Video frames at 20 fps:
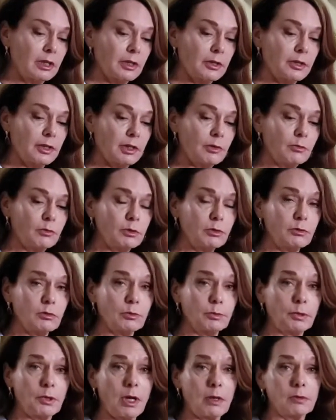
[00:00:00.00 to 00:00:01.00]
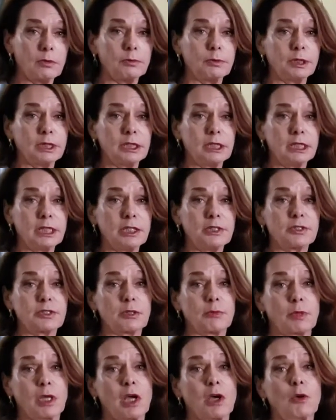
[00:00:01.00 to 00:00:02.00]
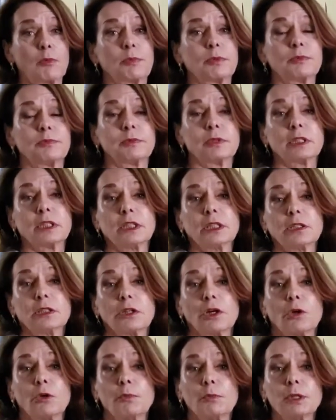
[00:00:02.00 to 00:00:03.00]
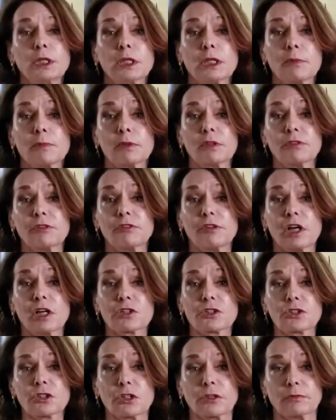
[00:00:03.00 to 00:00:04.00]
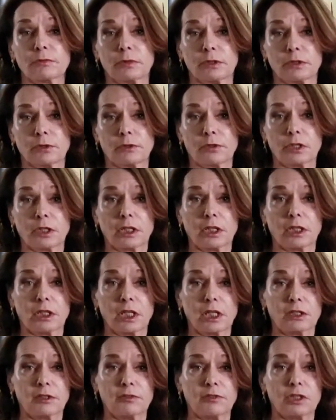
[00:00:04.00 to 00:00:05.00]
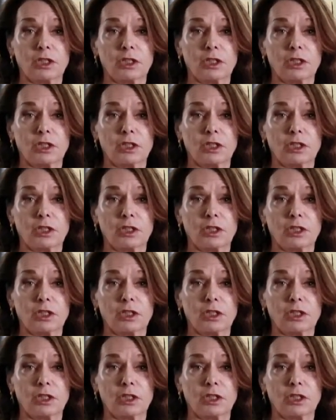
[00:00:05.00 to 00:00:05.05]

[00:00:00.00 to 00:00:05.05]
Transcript: then we will probably need some help in opening up the fascia, or the connective